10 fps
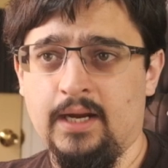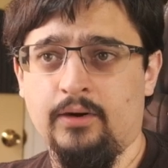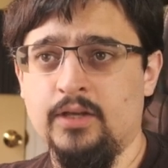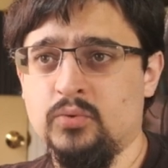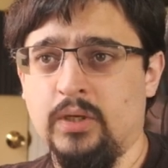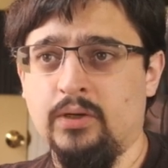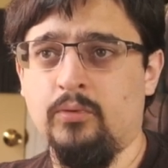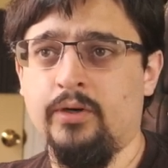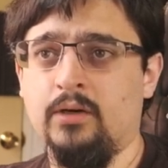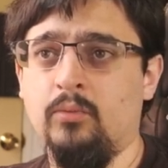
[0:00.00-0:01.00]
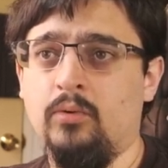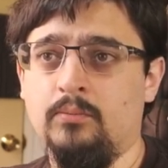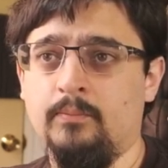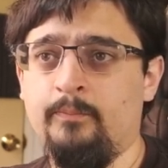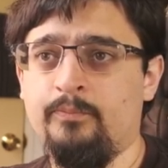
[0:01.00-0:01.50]
areas where you're wanting a
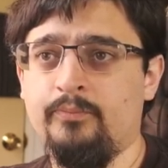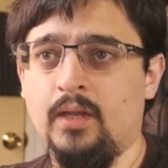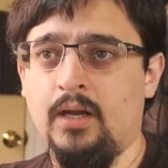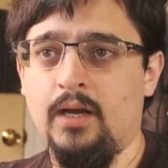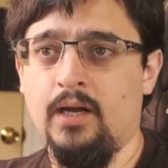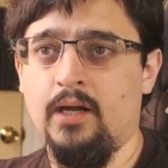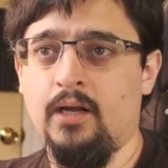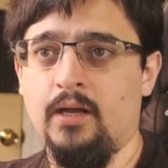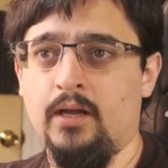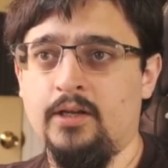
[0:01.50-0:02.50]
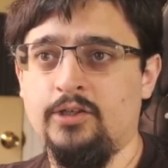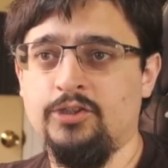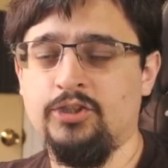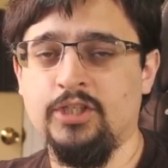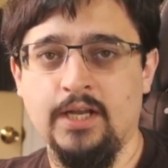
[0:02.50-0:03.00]
warm uh,
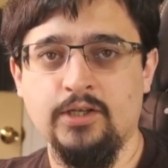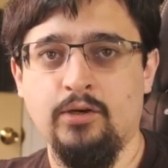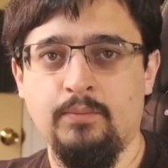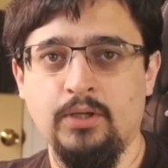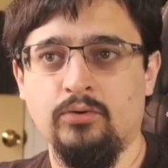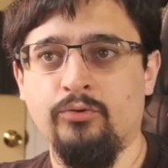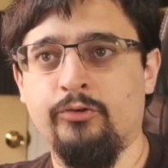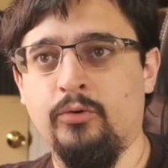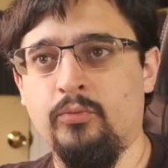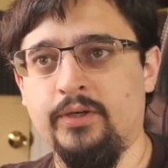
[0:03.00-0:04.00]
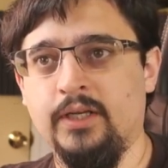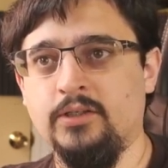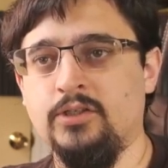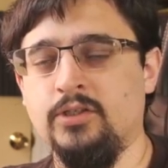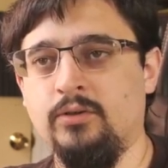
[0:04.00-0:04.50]
shadow but you're also
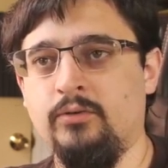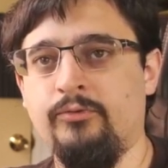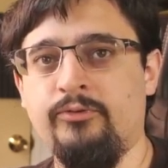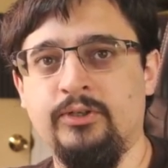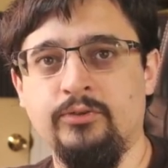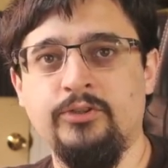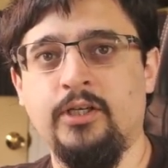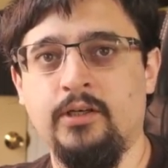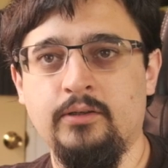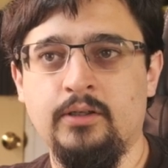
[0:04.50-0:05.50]
wanting to filter